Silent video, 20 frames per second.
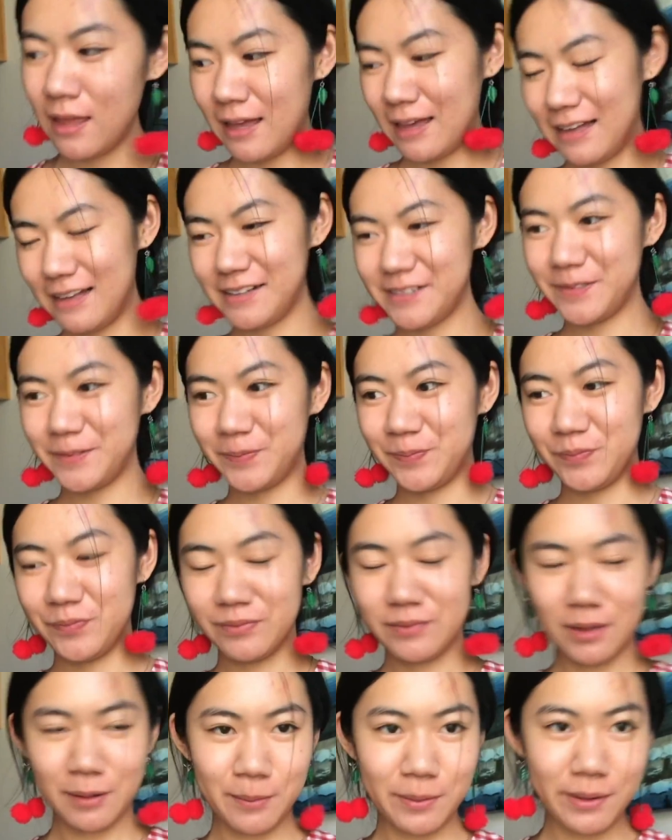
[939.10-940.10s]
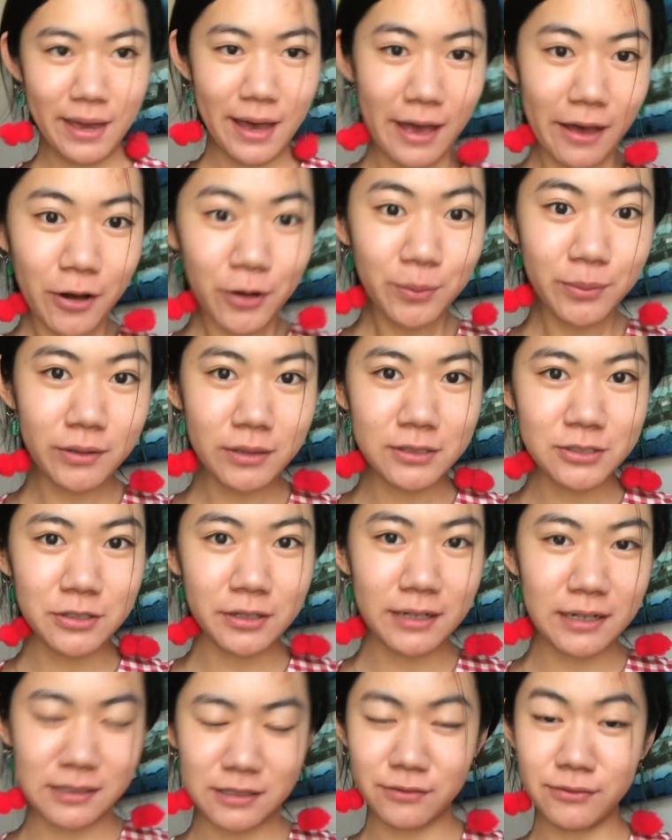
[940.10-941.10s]
But yeah, I hope you enjoyed,
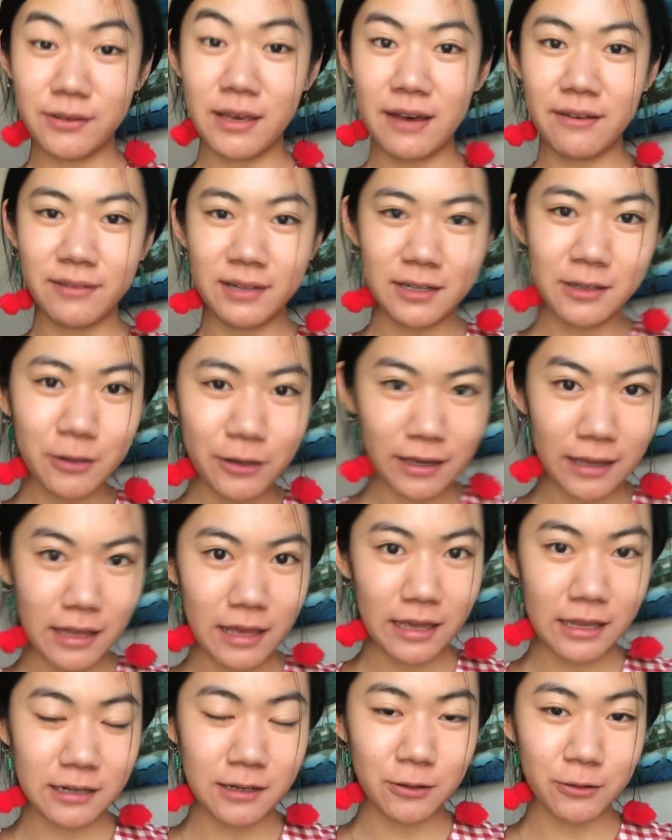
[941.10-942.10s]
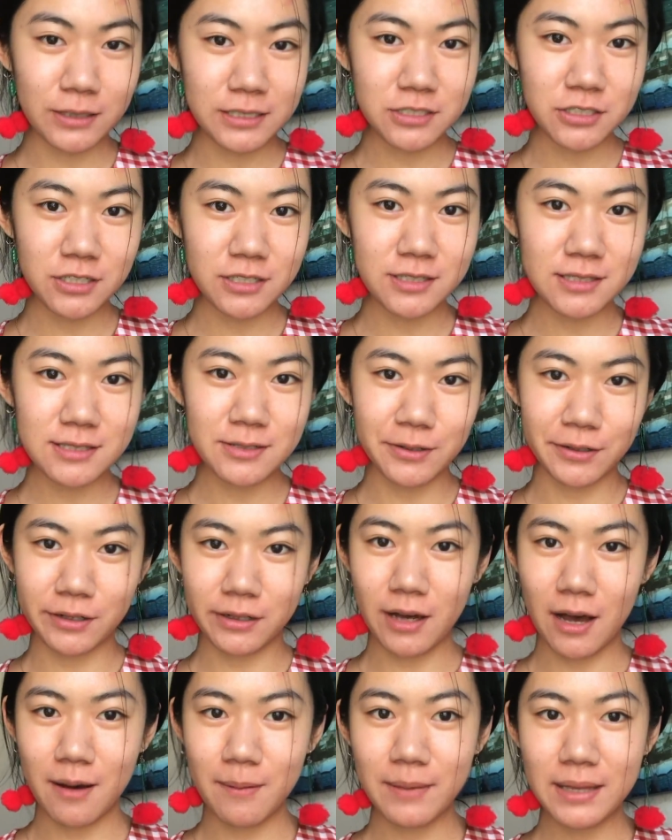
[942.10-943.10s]
and if you have any questions or
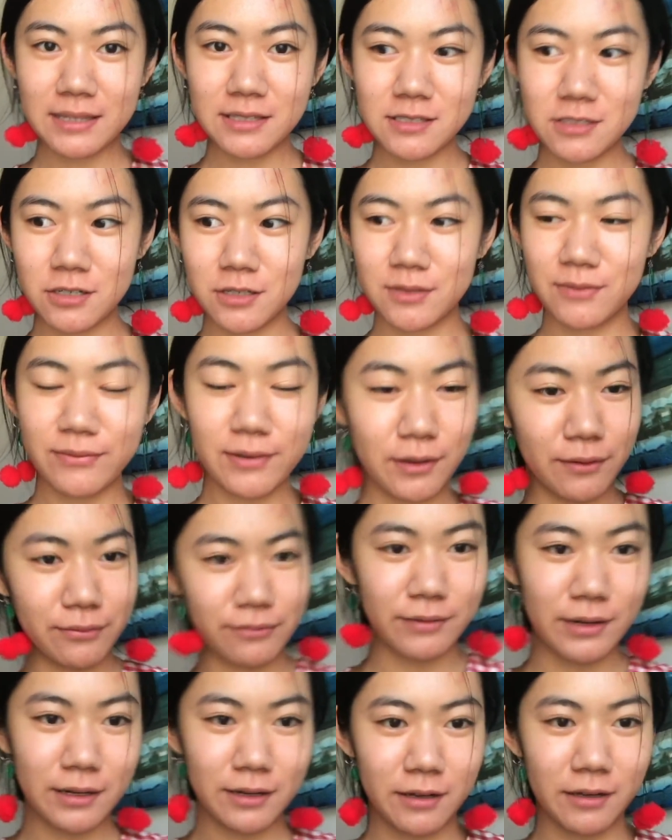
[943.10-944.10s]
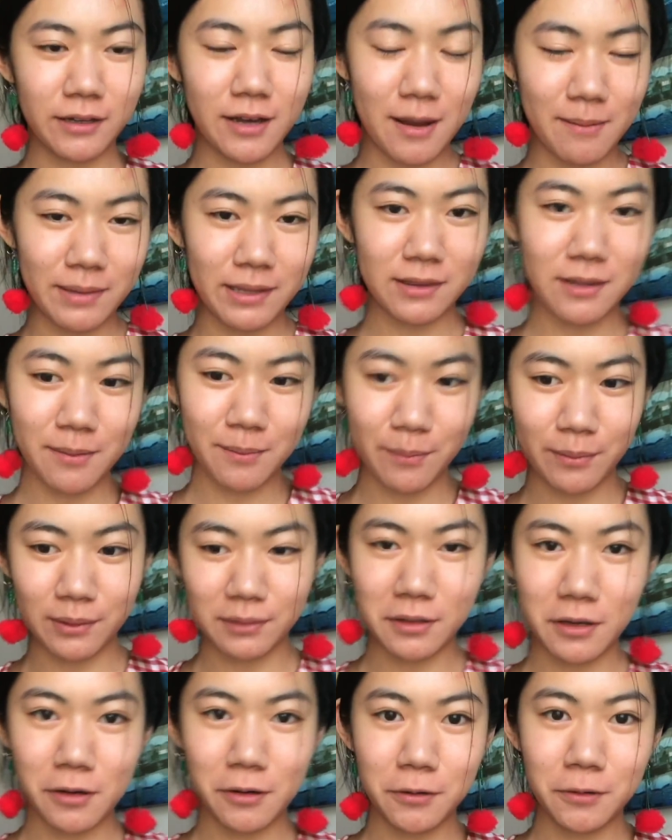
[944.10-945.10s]
comments, just feel free to comment them
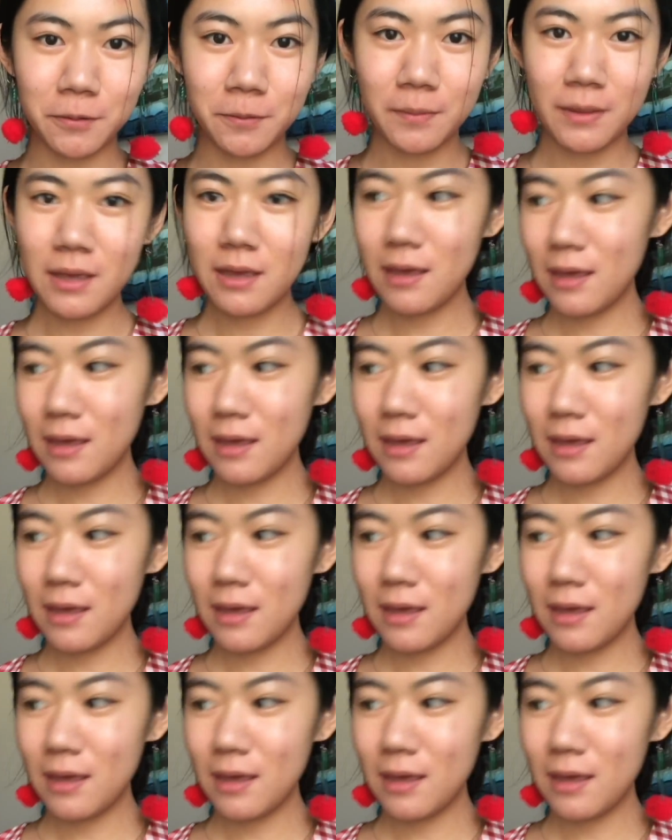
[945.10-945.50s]
below.